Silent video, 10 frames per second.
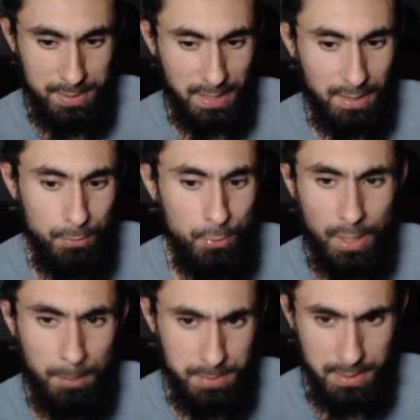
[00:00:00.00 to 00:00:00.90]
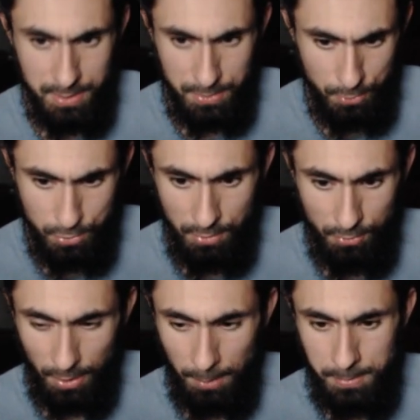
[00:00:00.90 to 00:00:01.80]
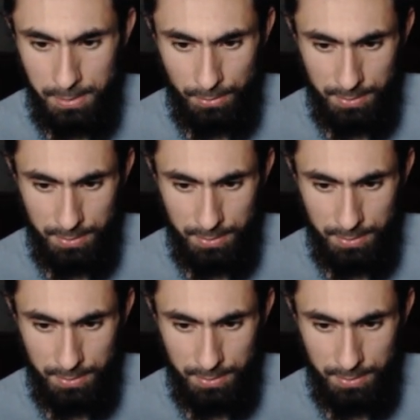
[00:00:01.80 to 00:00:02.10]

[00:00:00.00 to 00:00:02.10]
and I'll give you an update, just a general update on